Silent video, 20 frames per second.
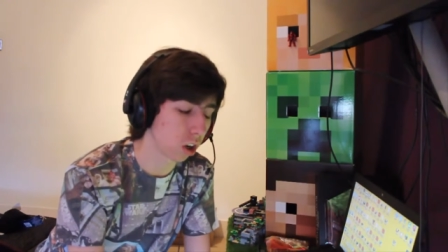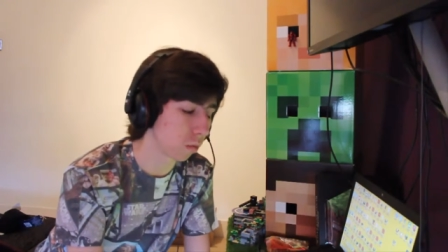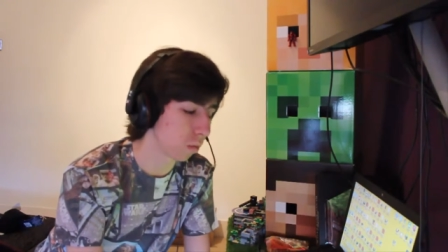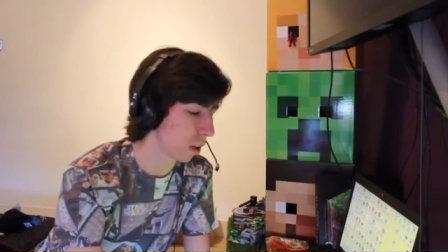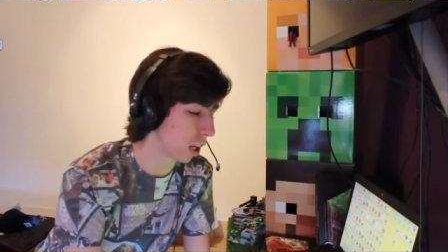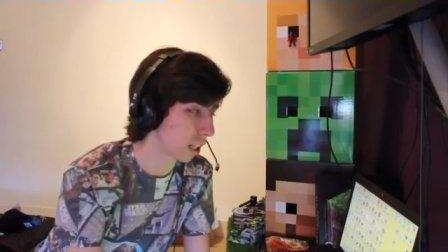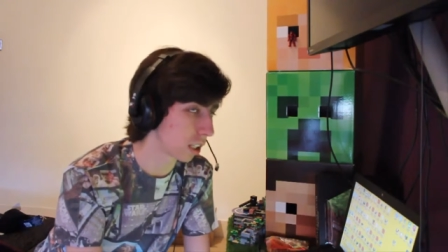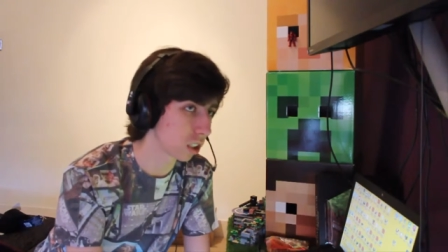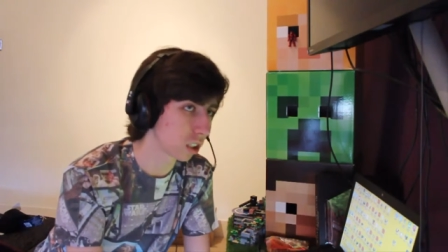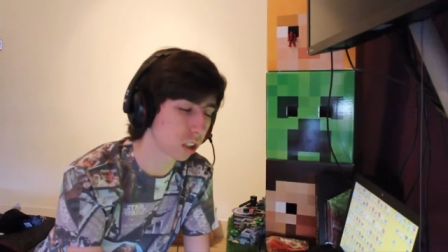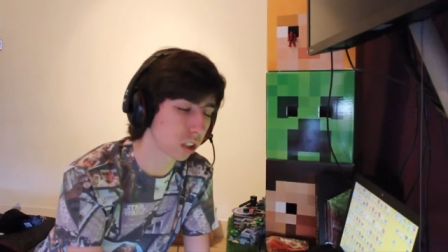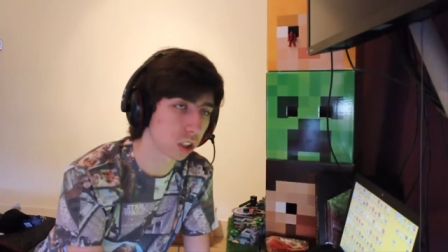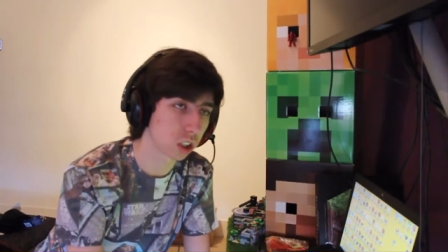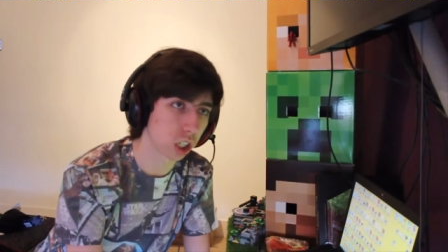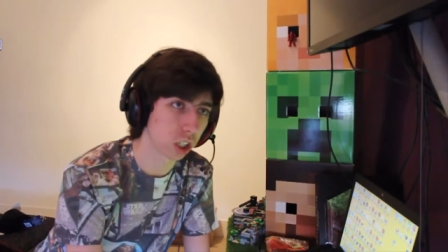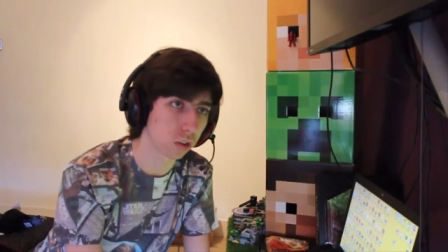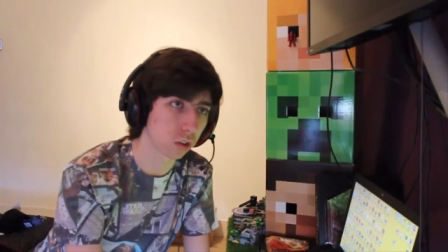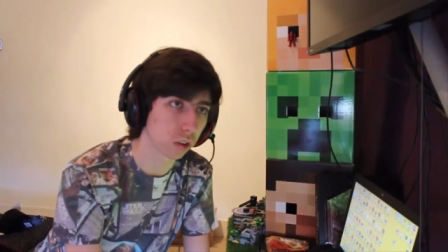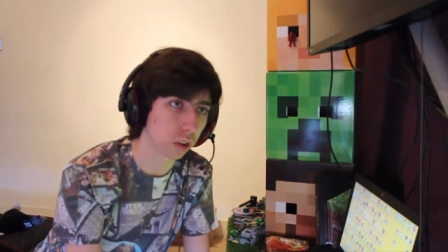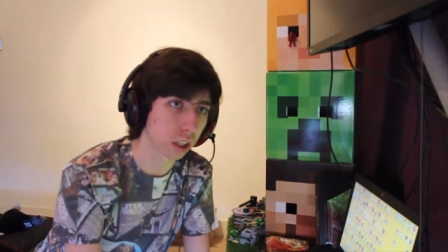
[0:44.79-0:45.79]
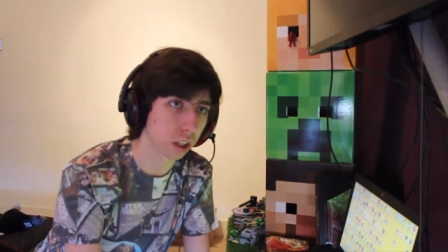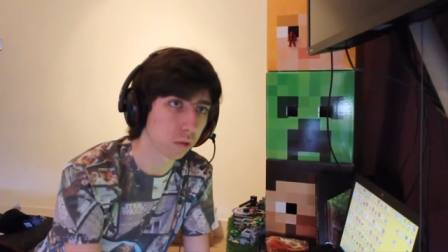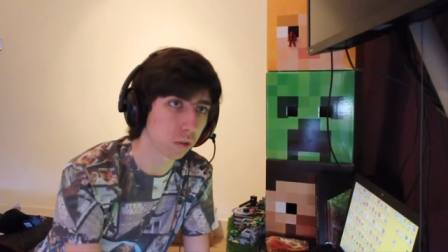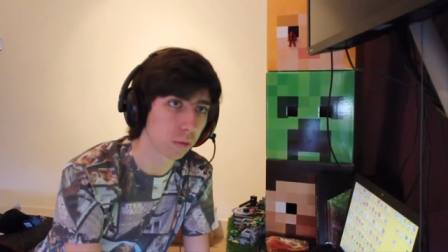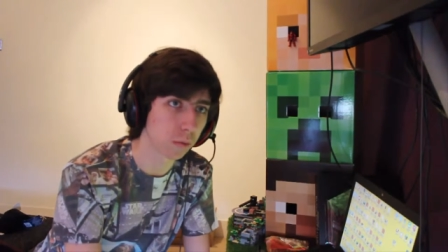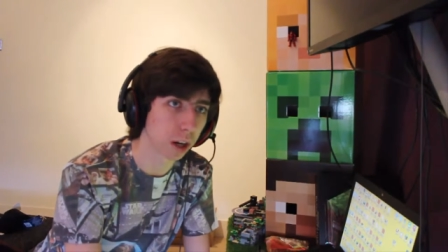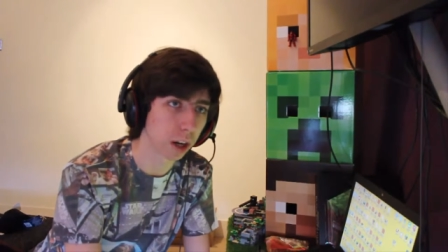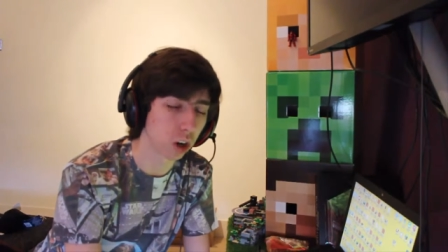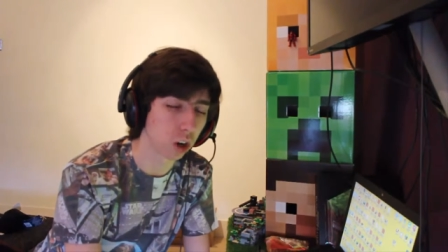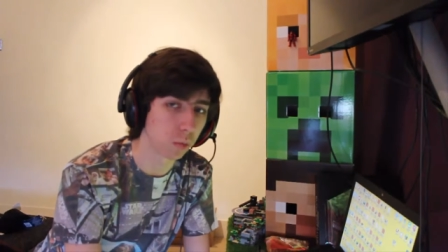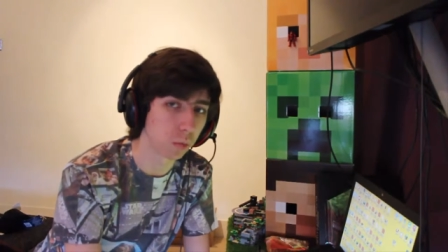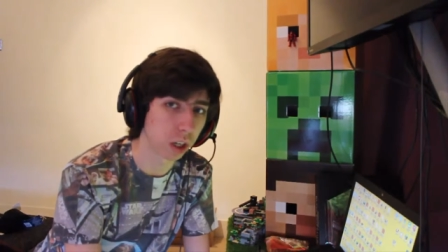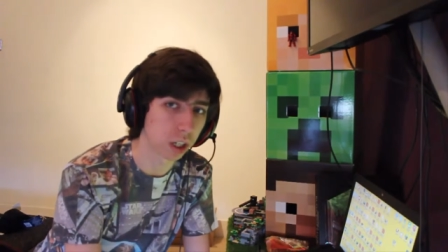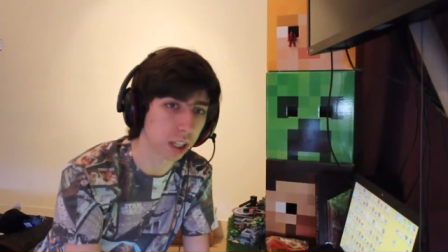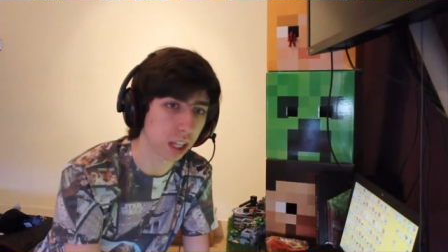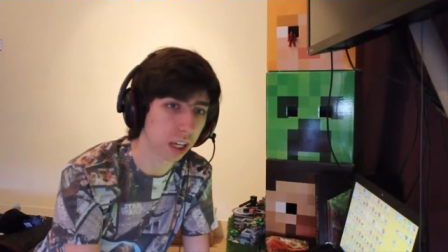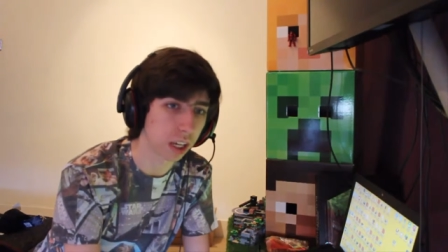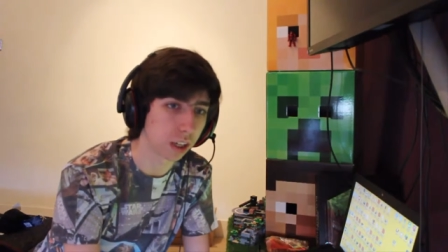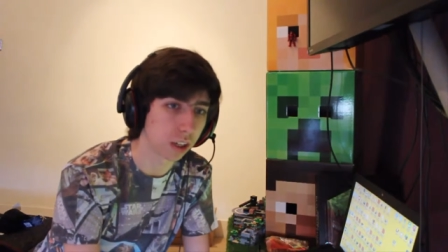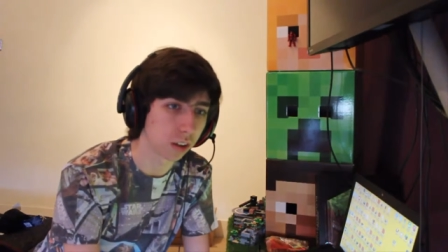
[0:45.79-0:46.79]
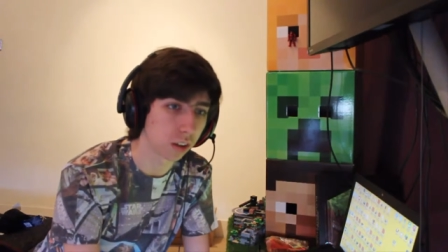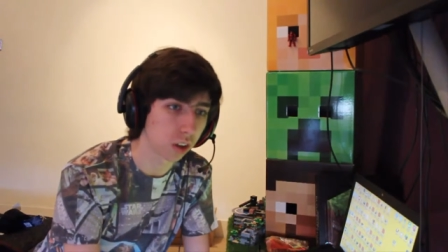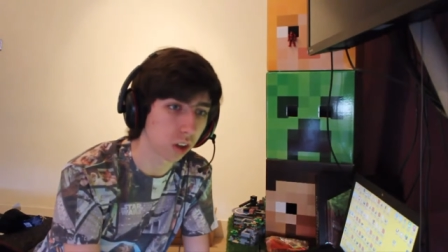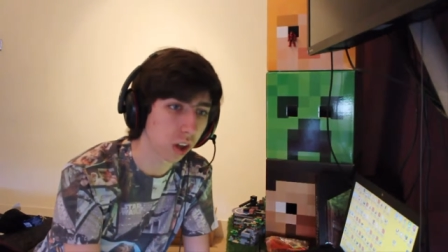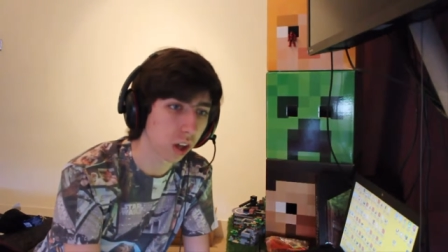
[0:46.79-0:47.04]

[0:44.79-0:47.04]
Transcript: that's generally what my homework day is.